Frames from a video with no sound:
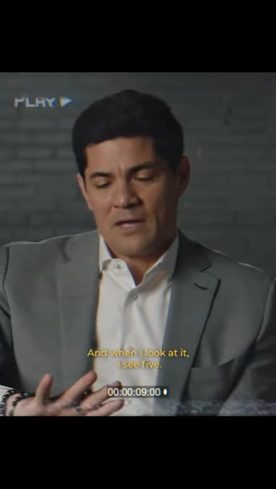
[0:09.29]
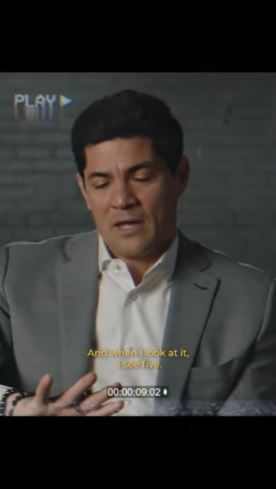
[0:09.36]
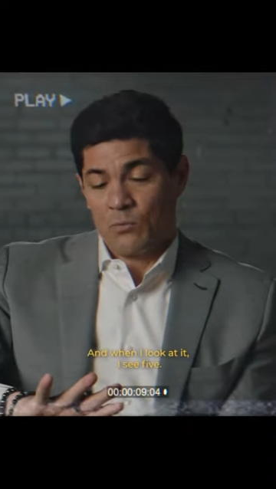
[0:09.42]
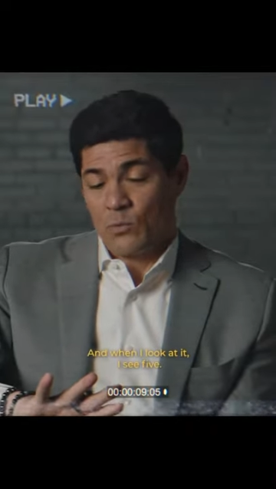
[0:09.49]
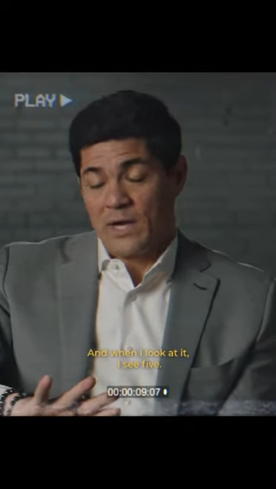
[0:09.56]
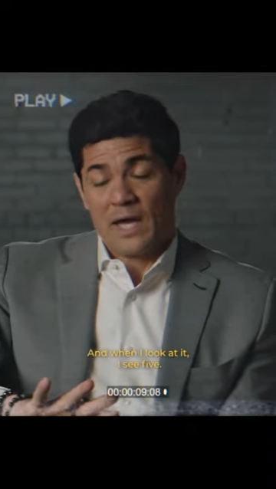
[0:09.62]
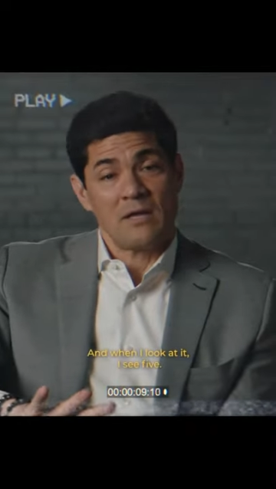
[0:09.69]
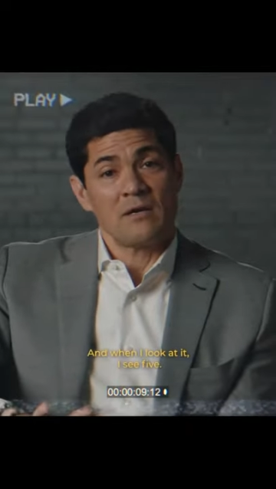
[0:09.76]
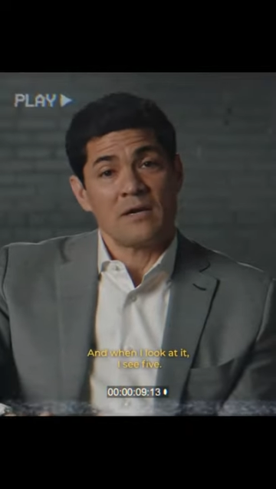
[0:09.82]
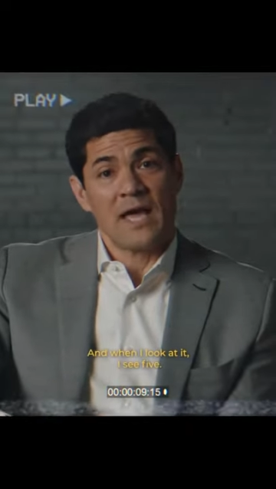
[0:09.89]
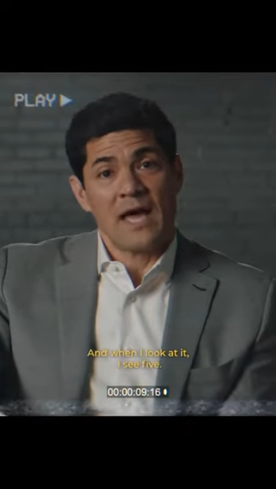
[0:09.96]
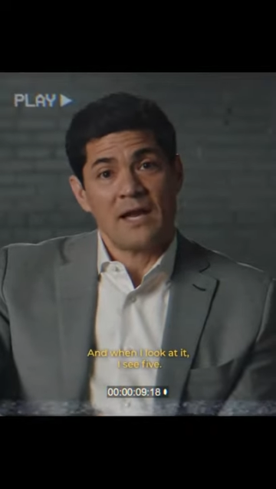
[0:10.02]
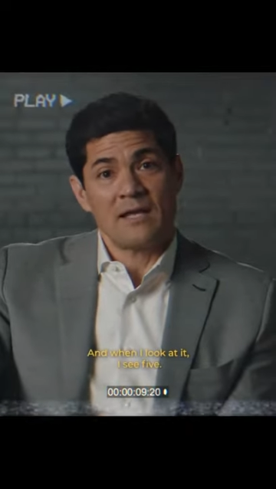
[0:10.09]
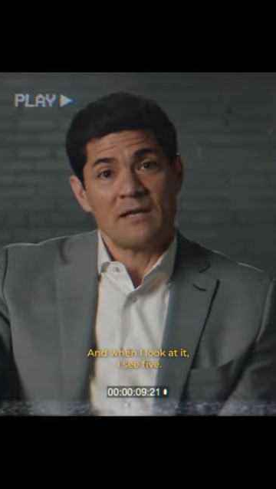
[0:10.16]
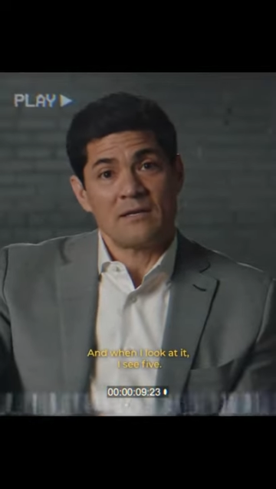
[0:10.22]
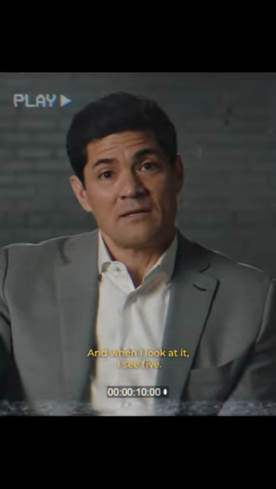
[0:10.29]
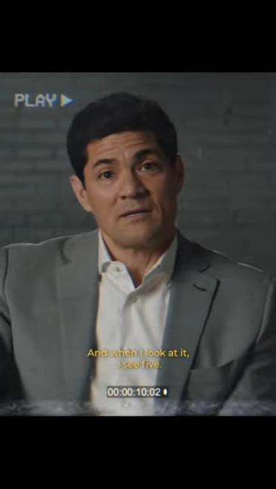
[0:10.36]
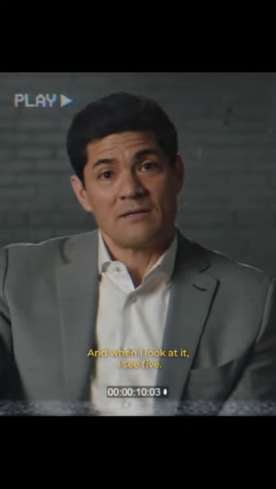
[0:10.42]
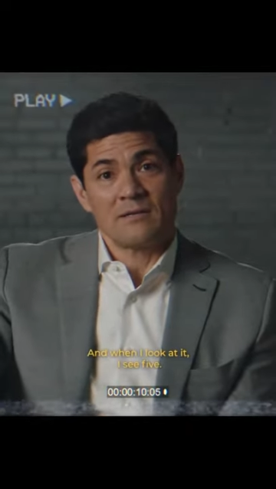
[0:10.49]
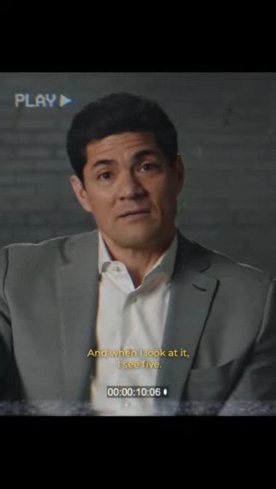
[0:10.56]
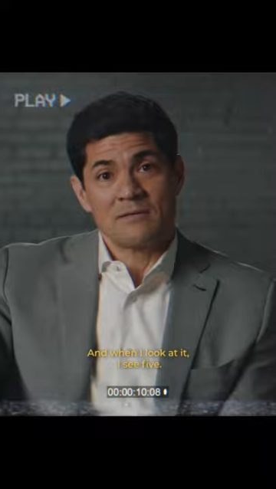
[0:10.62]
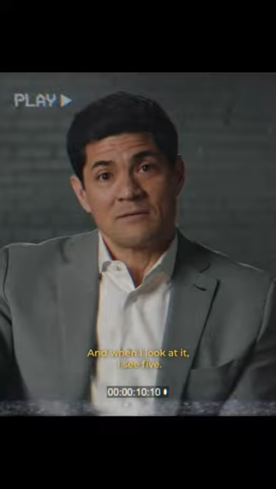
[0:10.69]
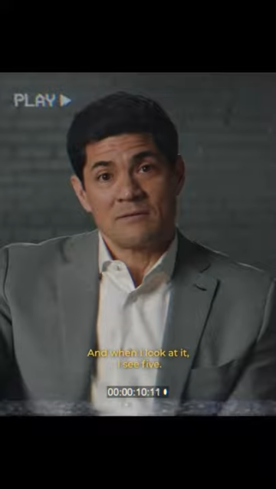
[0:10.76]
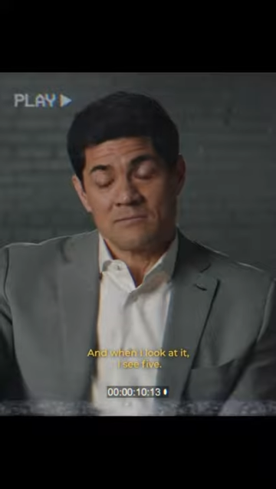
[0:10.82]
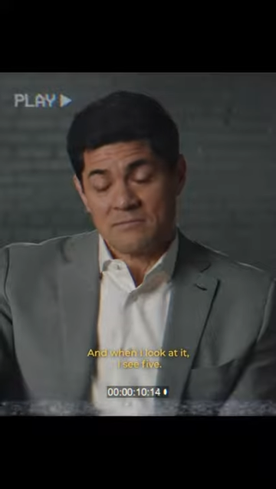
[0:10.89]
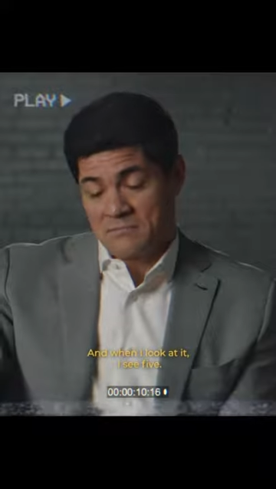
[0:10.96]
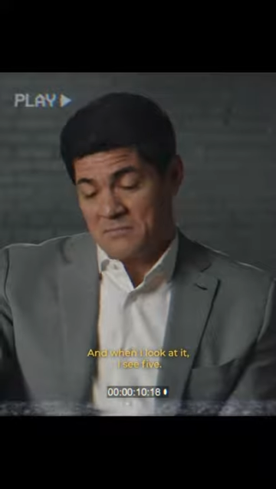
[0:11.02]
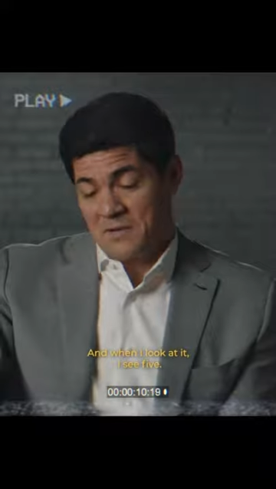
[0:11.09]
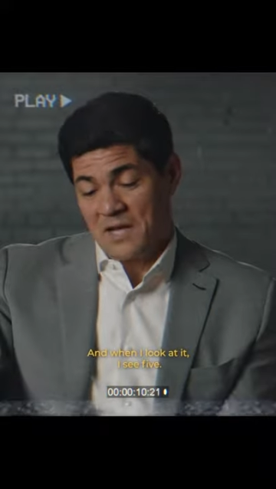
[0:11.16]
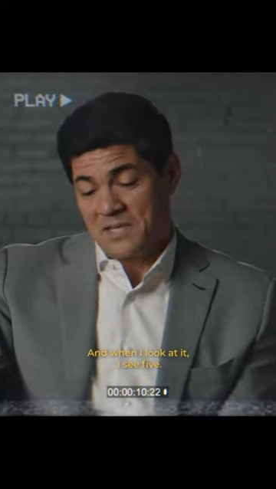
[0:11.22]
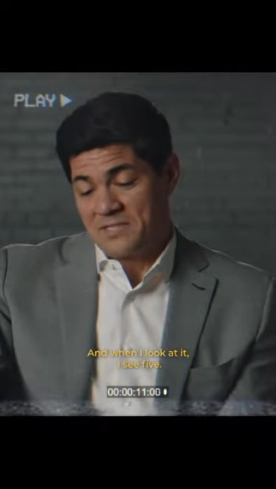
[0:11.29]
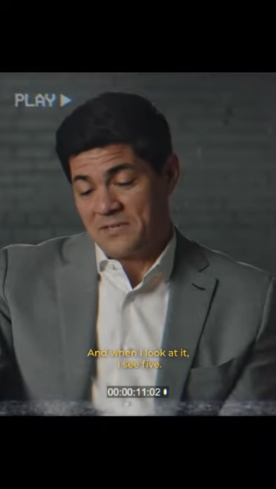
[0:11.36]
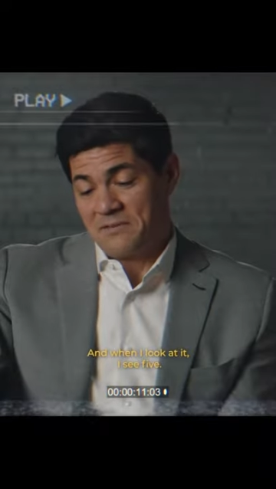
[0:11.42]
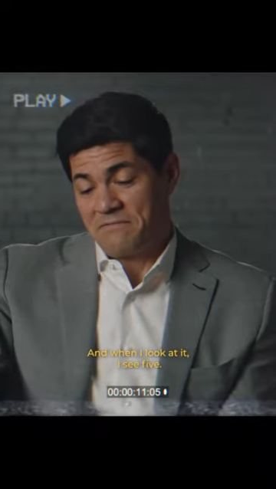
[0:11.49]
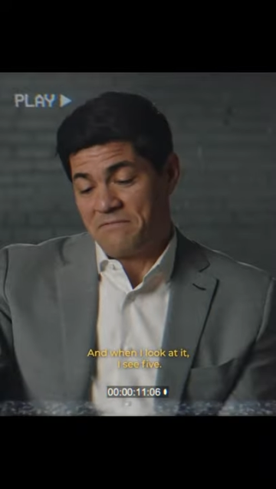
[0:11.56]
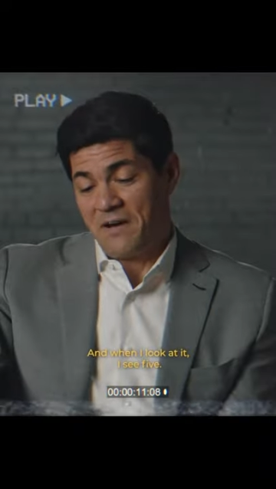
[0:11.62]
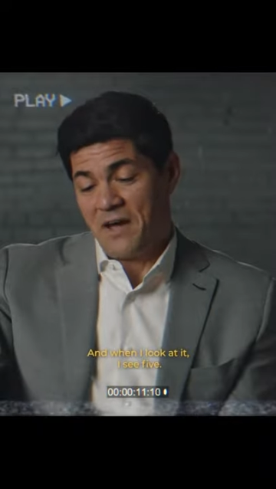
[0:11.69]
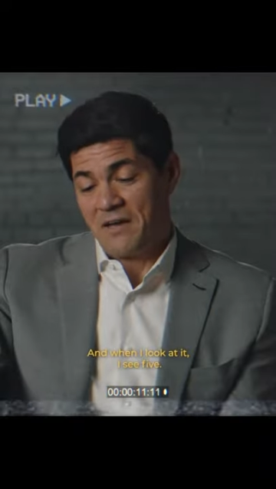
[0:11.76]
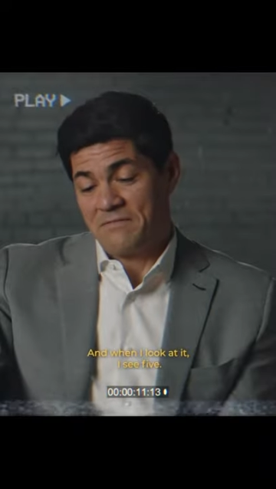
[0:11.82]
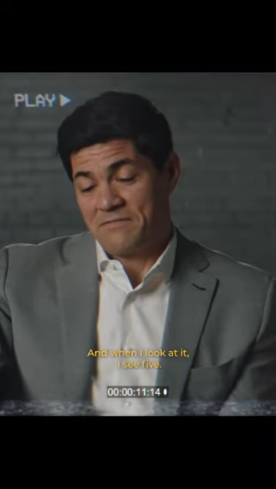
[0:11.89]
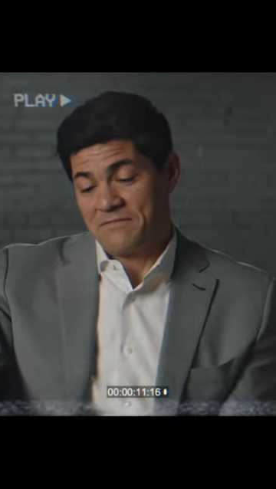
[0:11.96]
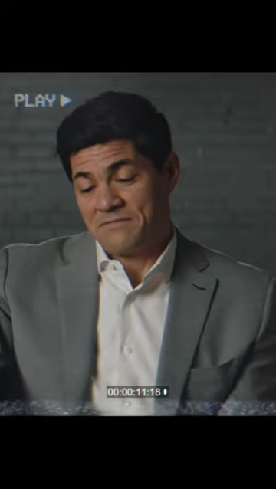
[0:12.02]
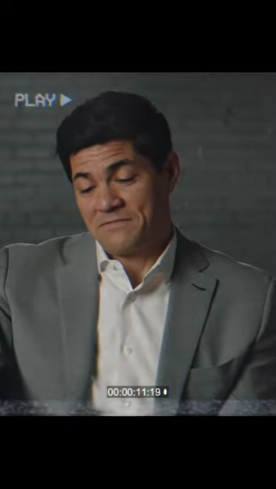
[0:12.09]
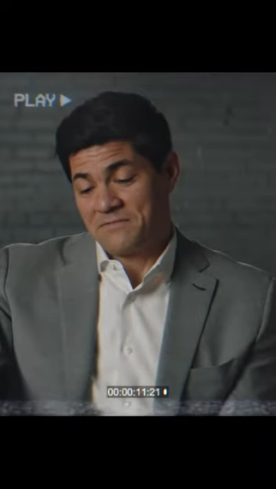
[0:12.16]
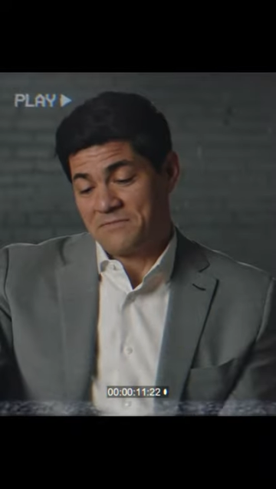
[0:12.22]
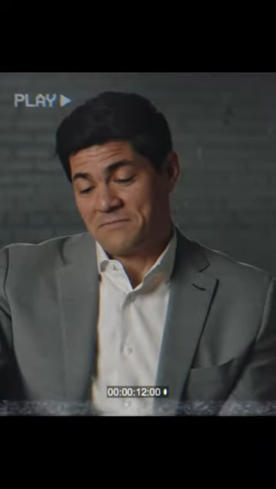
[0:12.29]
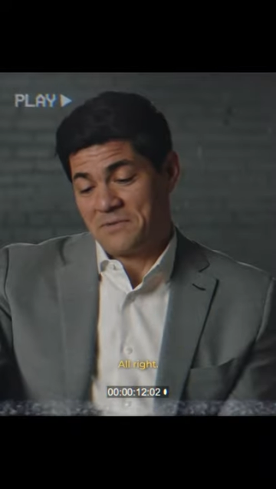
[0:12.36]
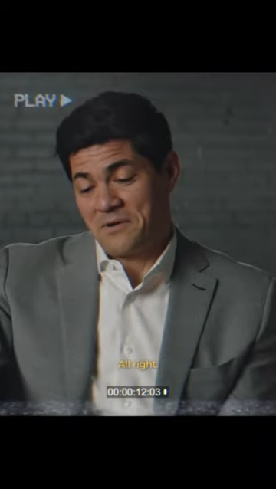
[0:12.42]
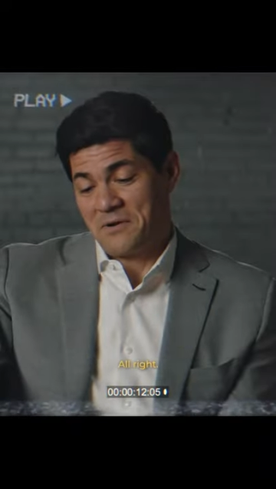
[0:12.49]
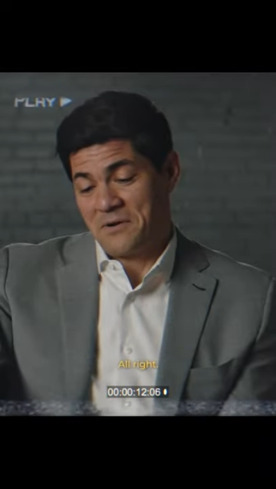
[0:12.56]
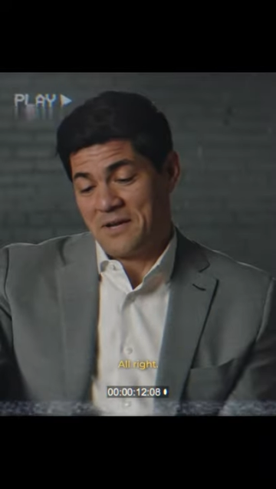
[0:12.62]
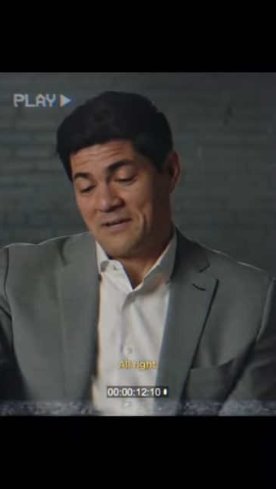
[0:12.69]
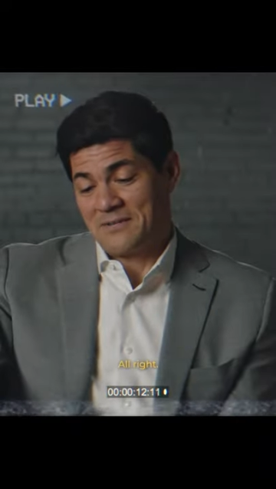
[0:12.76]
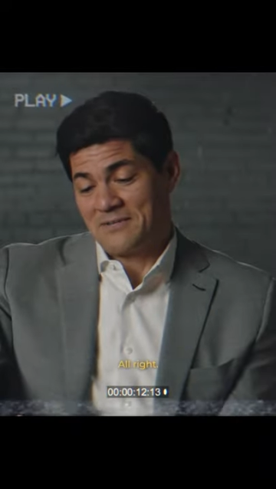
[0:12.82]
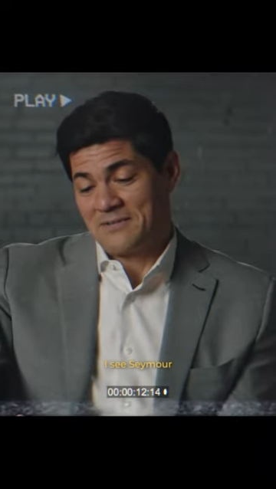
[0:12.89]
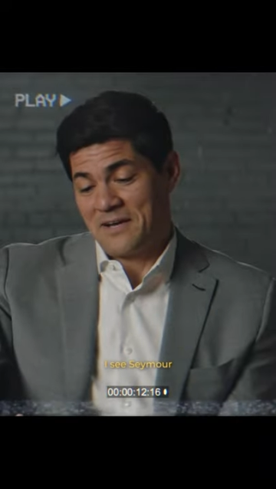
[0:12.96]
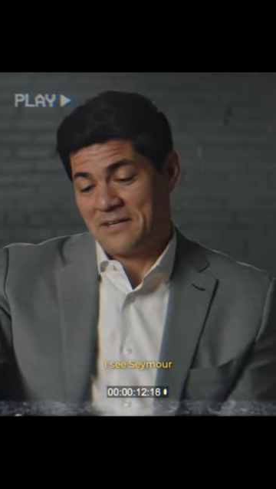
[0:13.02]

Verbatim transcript: And when I look at it, I see Fife, all right?